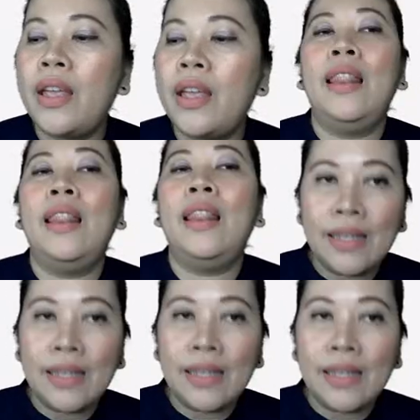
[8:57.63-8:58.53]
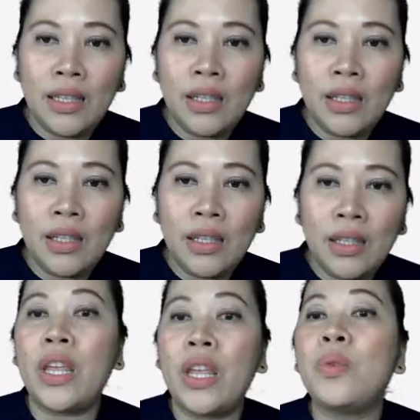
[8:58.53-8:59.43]
less than or
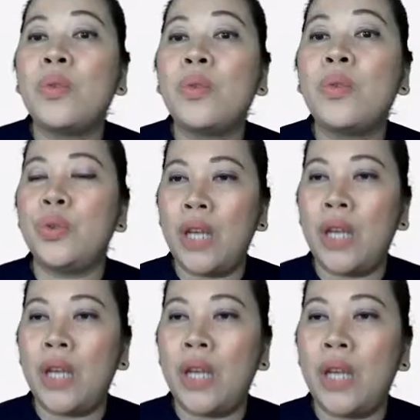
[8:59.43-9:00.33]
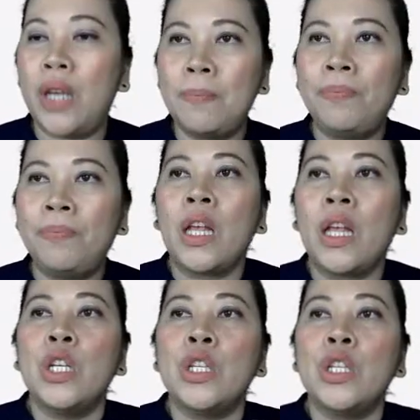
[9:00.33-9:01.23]
equal to 18.
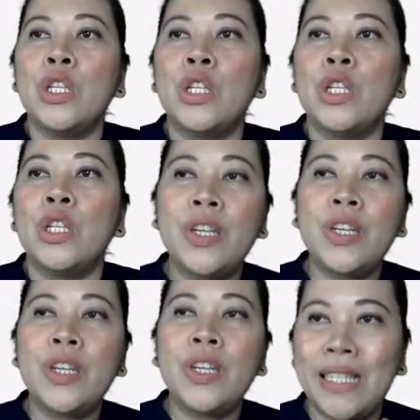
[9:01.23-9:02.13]
So the first